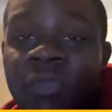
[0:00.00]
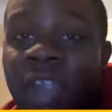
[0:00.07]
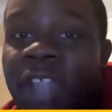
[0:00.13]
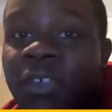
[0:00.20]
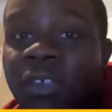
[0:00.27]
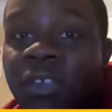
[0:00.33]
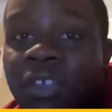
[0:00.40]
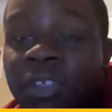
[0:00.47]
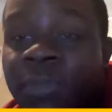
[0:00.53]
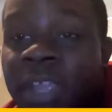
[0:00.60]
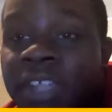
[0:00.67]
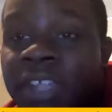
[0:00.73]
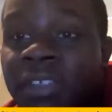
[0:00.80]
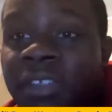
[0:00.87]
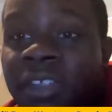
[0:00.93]
Randy Orton
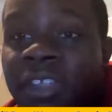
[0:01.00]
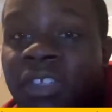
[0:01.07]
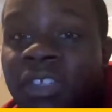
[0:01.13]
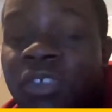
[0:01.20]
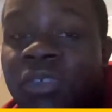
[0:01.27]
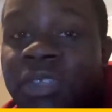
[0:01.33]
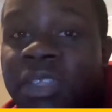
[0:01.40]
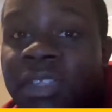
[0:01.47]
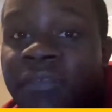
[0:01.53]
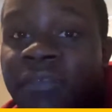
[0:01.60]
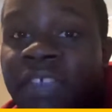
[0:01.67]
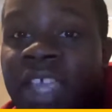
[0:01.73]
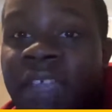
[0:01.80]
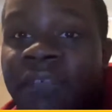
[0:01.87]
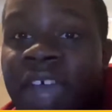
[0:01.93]
especially using The
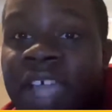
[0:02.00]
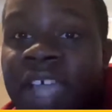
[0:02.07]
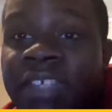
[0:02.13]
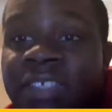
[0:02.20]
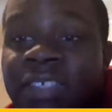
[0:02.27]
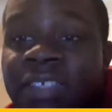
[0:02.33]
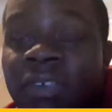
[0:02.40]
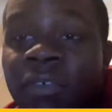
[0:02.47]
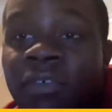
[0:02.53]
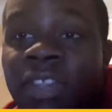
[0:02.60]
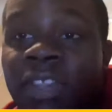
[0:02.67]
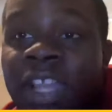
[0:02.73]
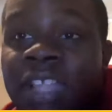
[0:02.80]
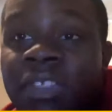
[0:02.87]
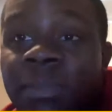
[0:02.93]
Fiend vices over
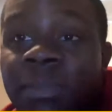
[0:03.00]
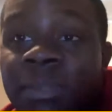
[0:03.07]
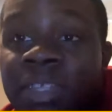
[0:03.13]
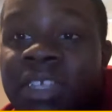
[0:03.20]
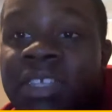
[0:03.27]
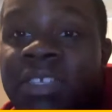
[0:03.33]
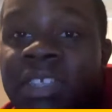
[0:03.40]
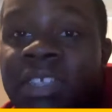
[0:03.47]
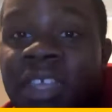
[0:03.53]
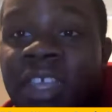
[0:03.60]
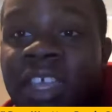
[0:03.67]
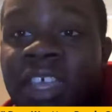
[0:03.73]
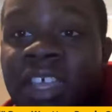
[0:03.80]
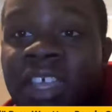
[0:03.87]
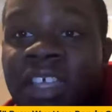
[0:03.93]
Alexa Bliss,
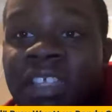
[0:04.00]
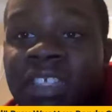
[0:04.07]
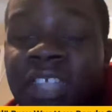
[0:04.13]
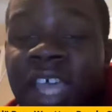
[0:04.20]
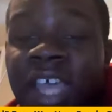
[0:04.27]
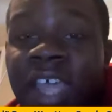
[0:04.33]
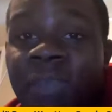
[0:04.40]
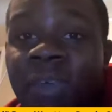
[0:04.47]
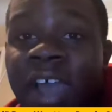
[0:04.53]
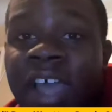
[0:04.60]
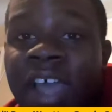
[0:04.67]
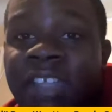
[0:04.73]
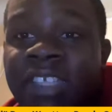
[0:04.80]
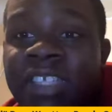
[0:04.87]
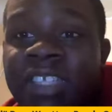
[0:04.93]
same
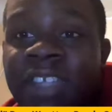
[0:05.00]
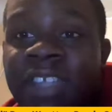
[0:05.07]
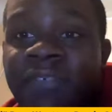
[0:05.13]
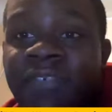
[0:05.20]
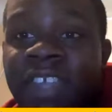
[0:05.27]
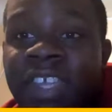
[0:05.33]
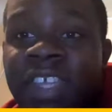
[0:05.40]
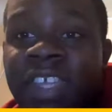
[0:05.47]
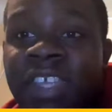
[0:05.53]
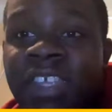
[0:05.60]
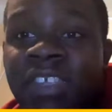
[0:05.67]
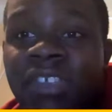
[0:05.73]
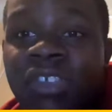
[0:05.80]
wise as The Fiend